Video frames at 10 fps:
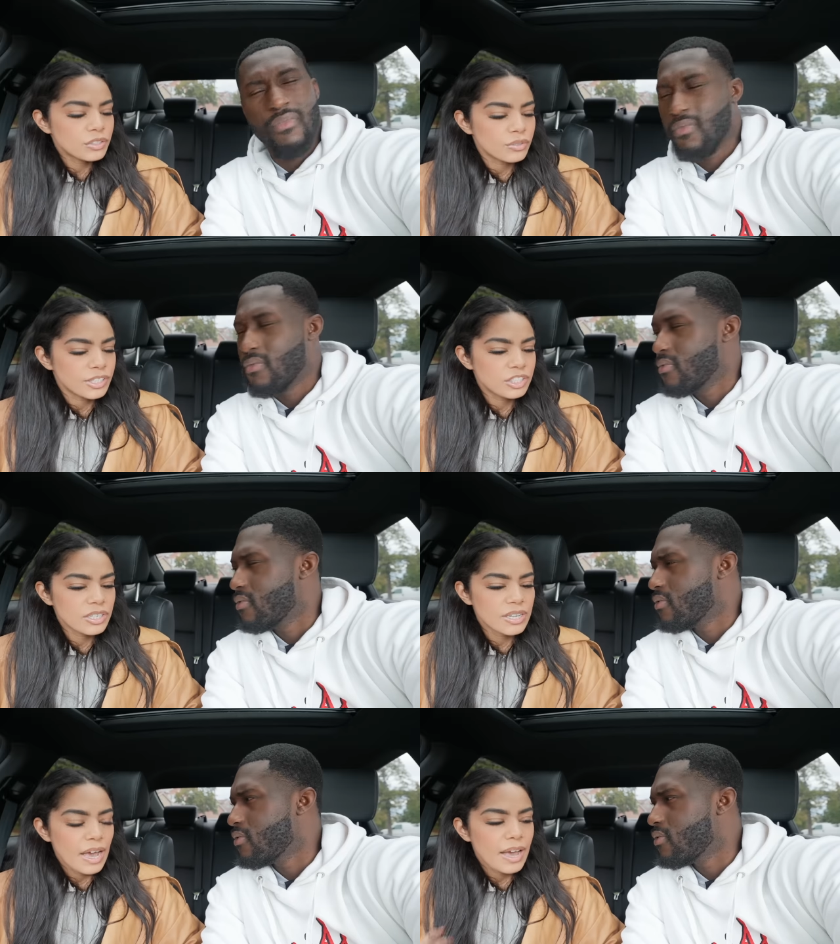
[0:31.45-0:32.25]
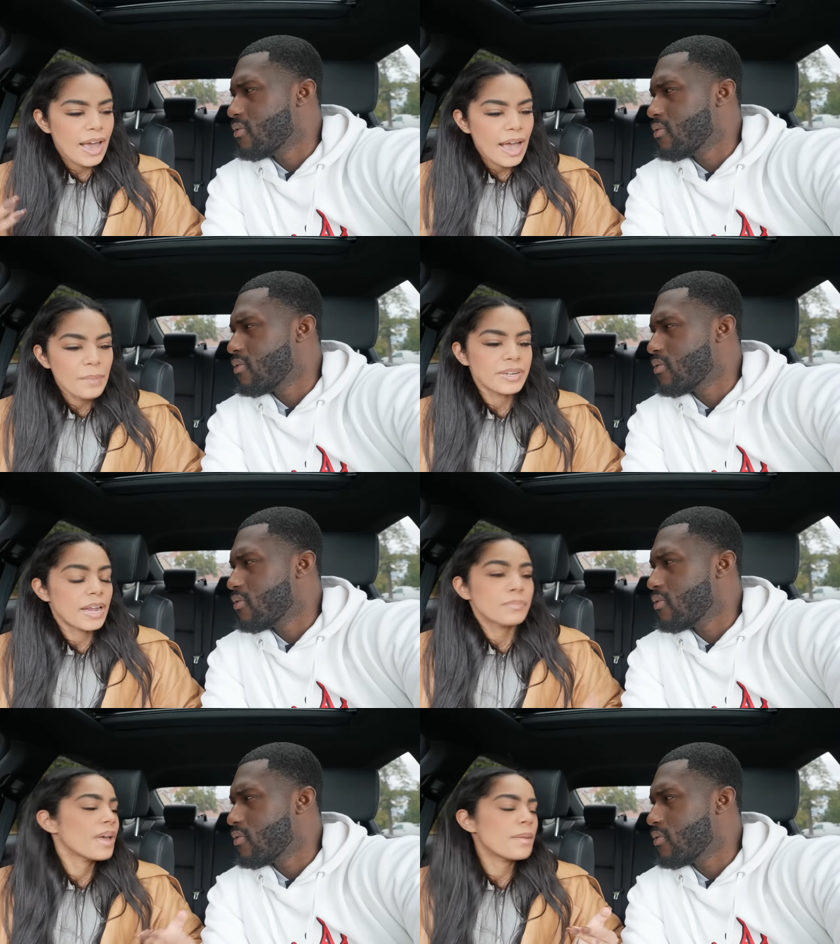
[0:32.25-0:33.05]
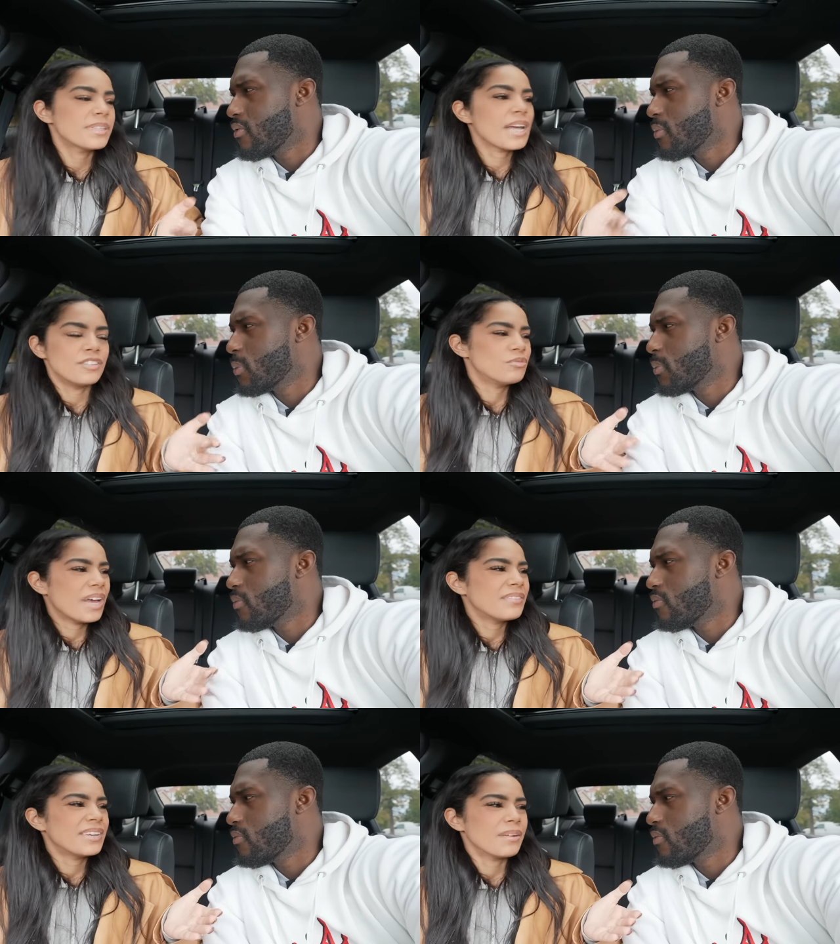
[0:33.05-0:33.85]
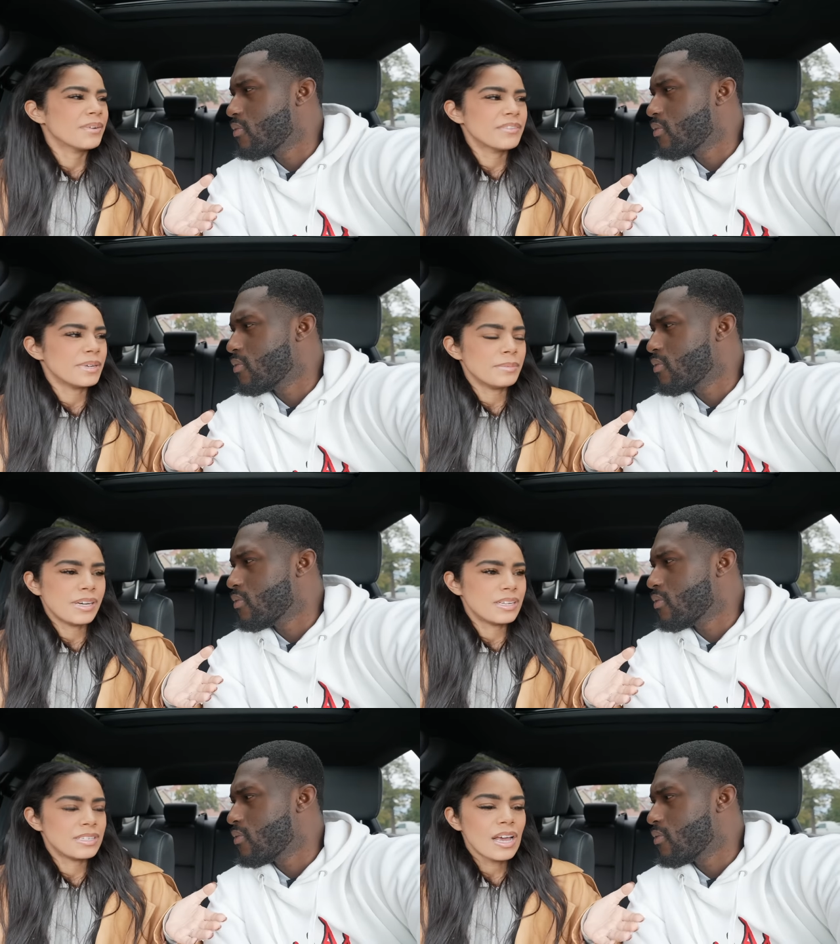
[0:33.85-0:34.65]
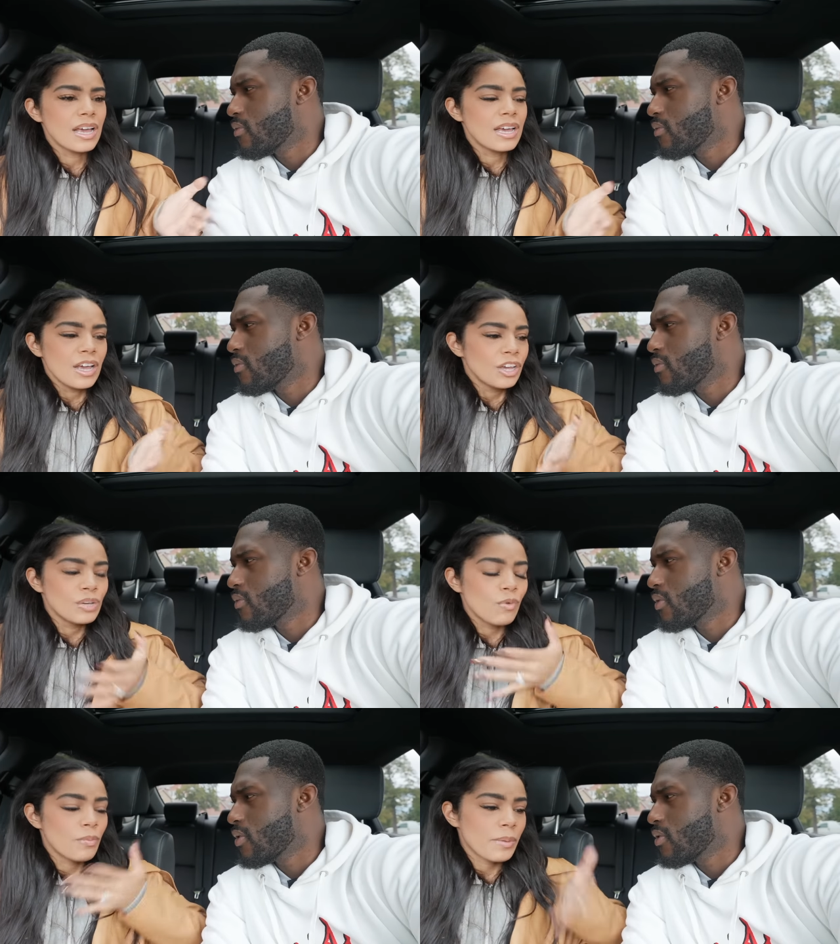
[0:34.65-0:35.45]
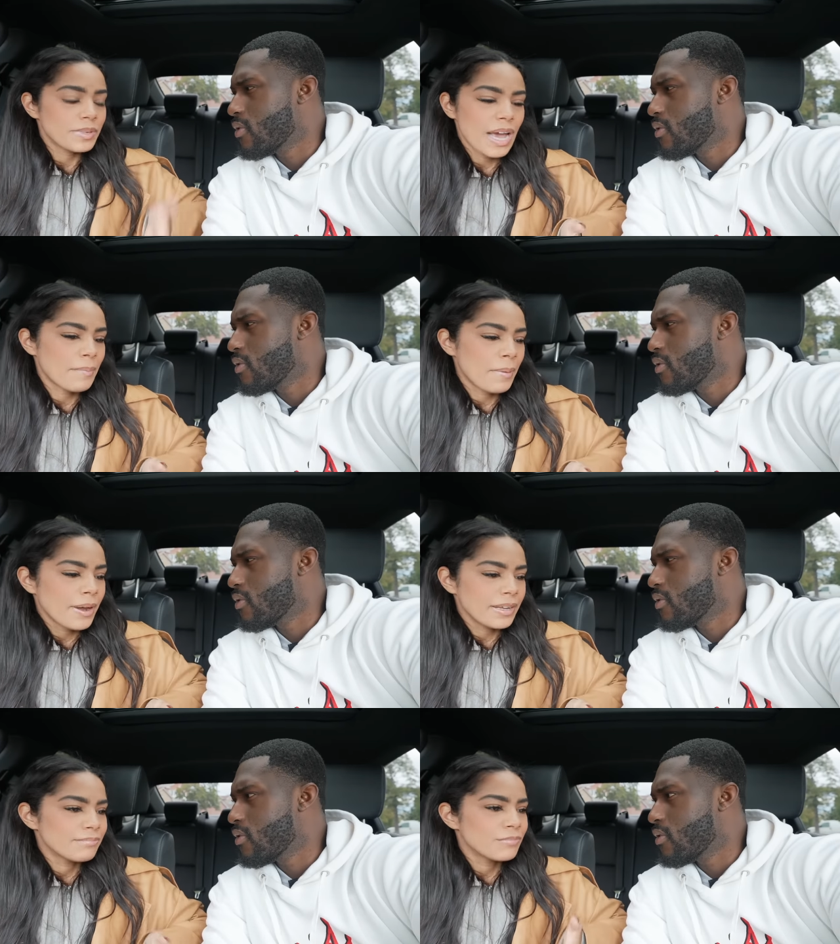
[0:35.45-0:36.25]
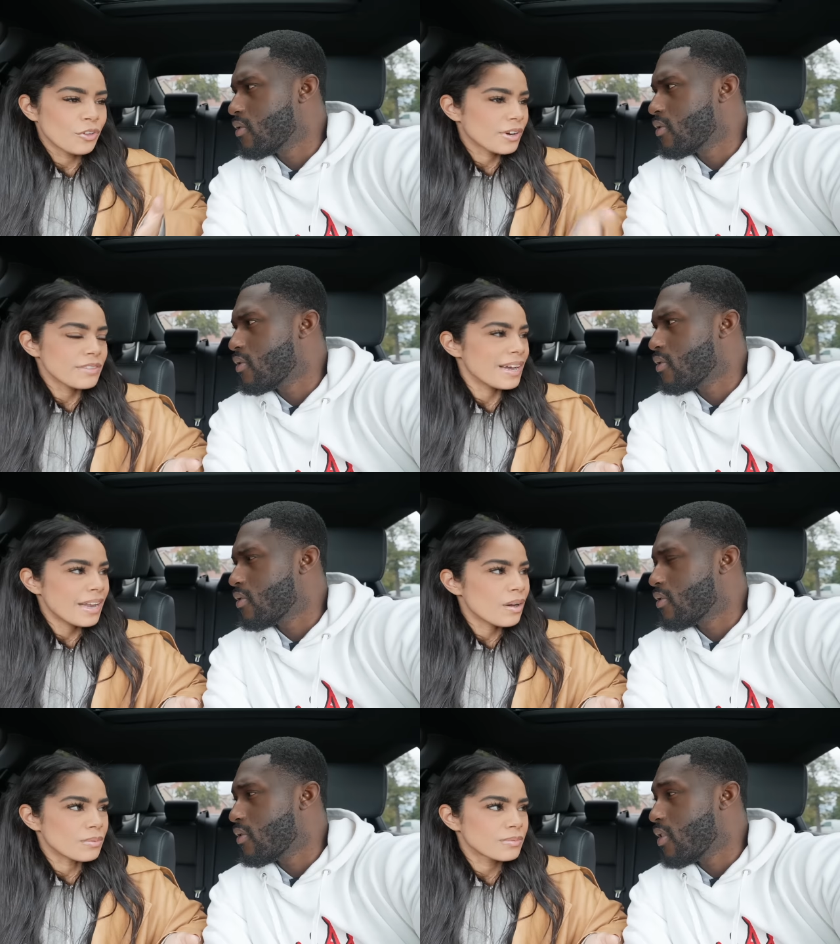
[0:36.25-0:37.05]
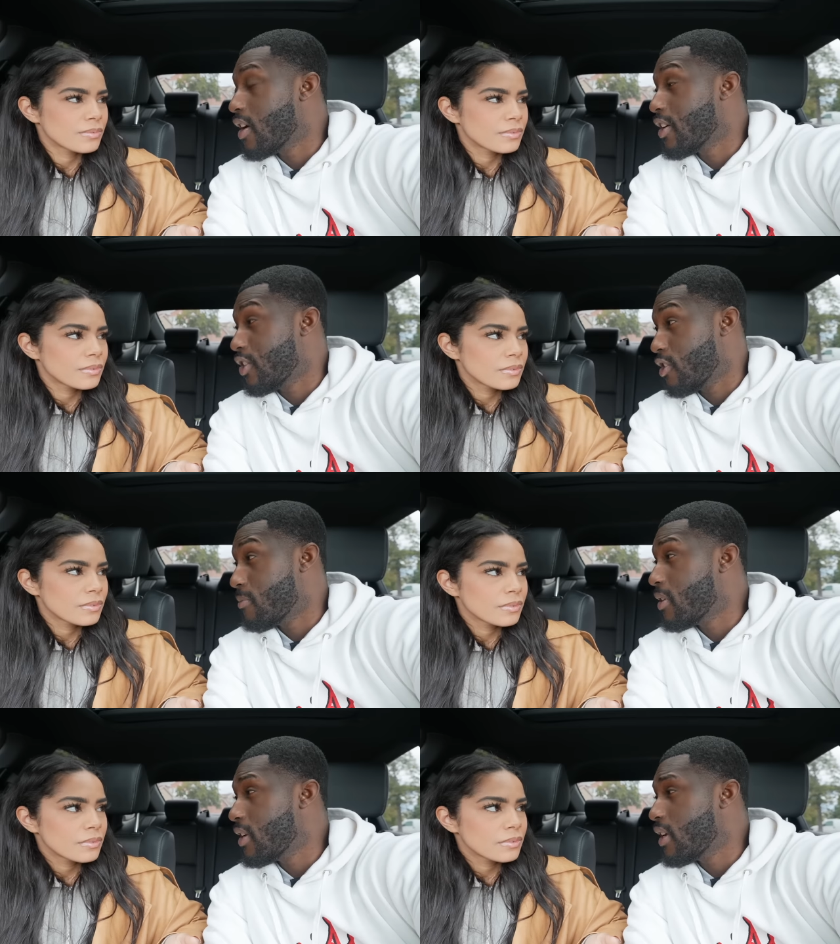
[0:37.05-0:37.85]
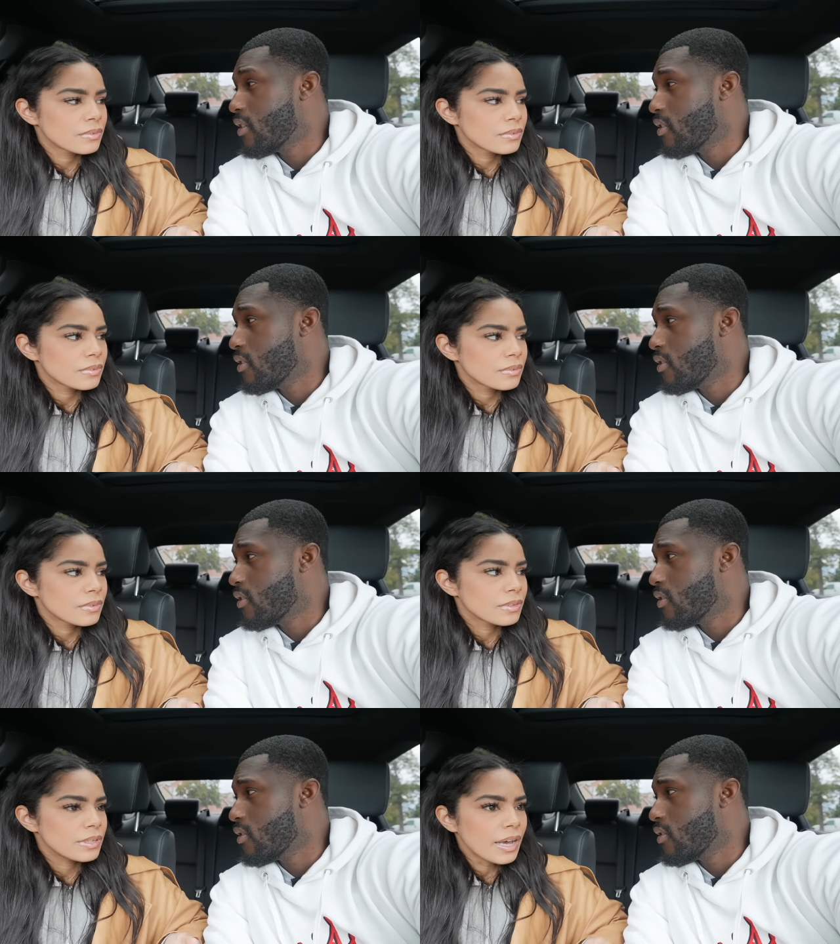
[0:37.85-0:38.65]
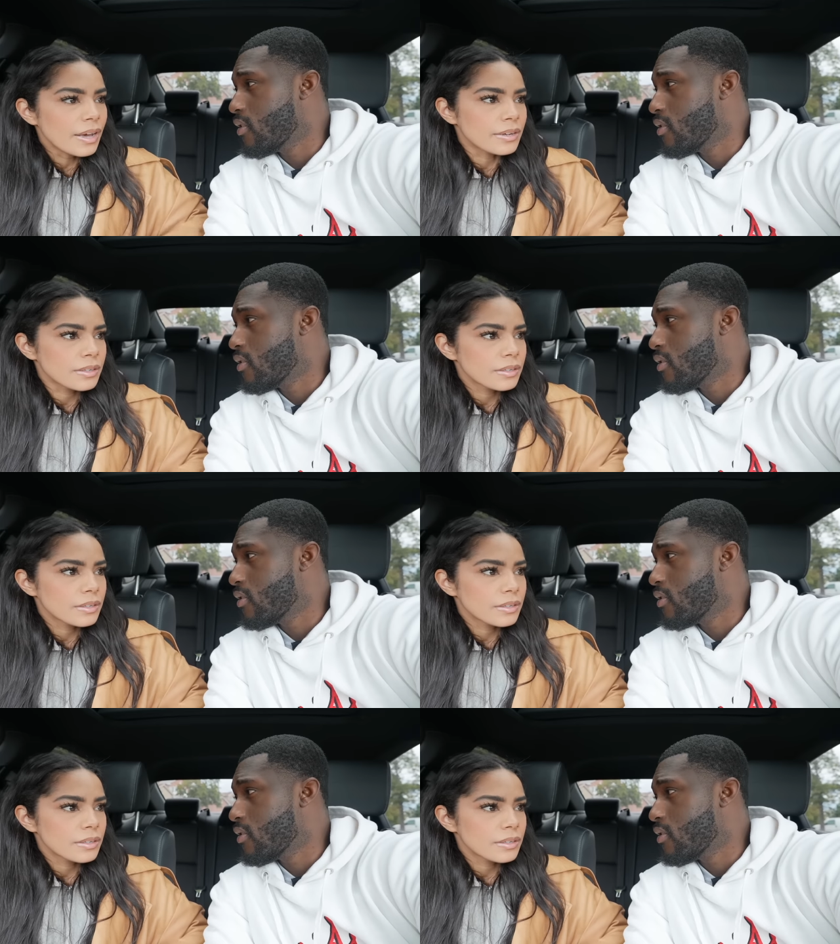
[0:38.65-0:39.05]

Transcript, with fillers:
Speaker 1: to. It just happened. And besides, you can't even get rid of me because you won't be able to hide my body. They're going to find out.
Speaker 2: Are you sure about that?
Speaker 1: Yeah.